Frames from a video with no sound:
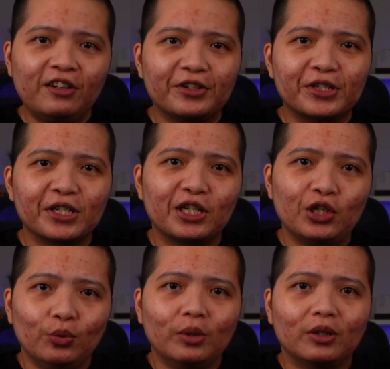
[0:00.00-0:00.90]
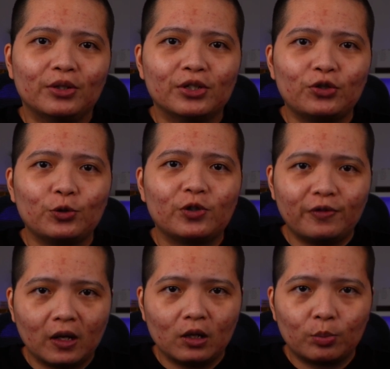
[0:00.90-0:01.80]
nursing, you will learn to
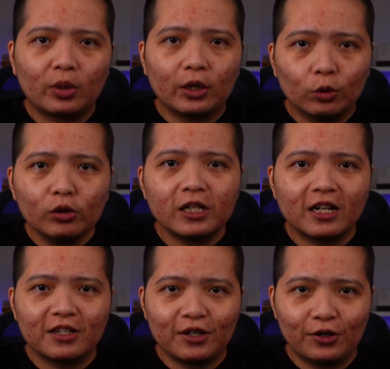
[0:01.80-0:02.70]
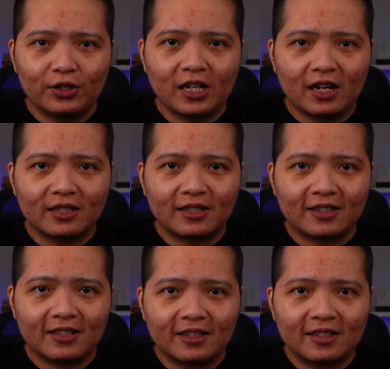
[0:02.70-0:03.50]
develop prioritizing your tasks